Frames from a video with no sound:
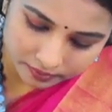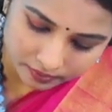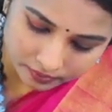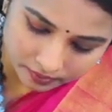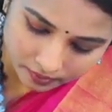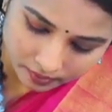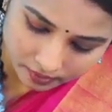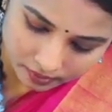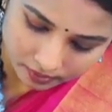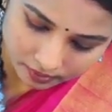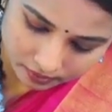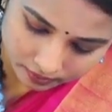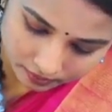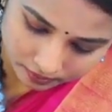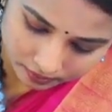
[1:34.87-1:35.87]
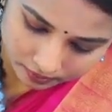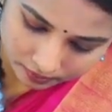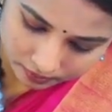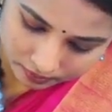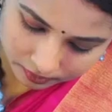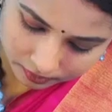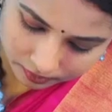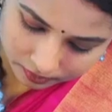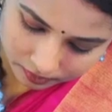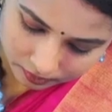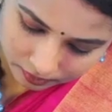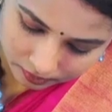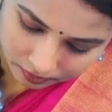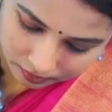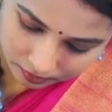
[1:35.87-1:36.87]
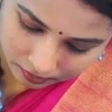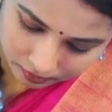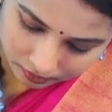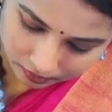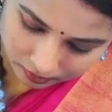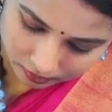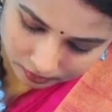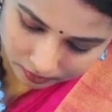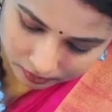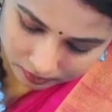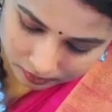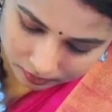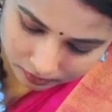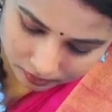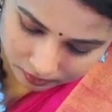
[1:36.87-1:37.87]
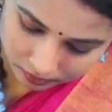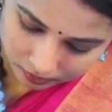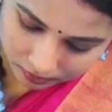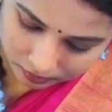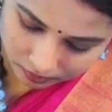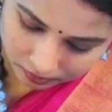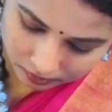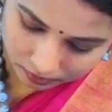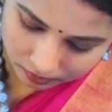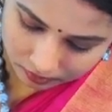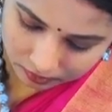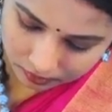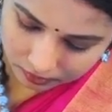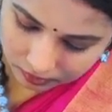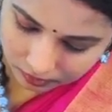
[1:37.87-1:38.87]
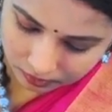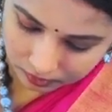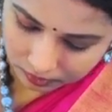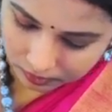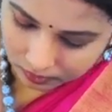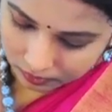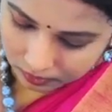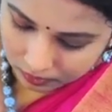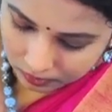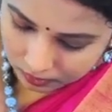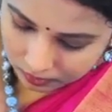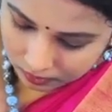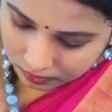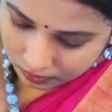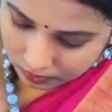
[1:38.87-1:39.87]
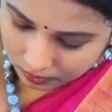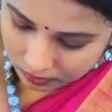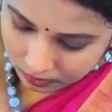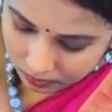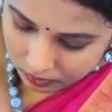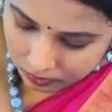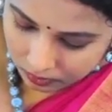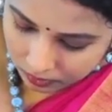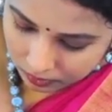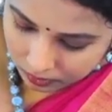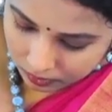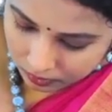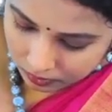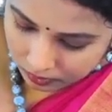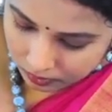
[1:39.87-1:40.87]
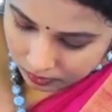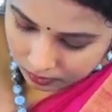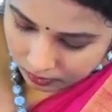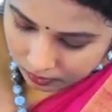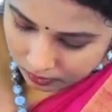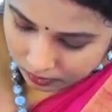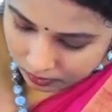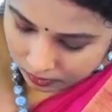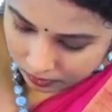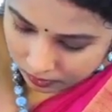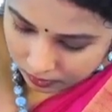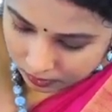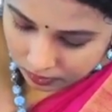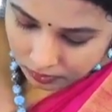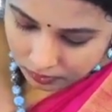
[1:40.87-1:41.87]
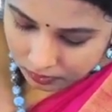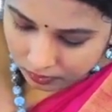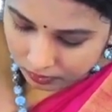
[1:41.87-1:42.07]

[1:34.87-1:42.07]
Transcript: [no speech]